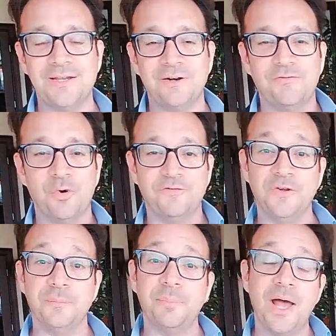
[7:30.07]
Therefore, if
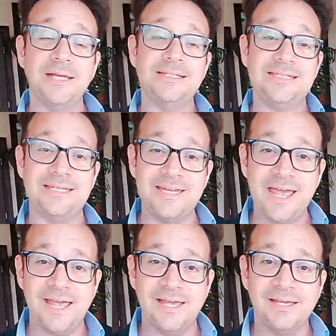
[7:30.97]
you're buying
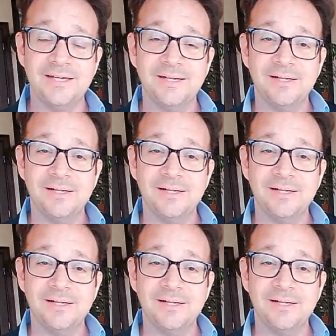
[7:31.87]
today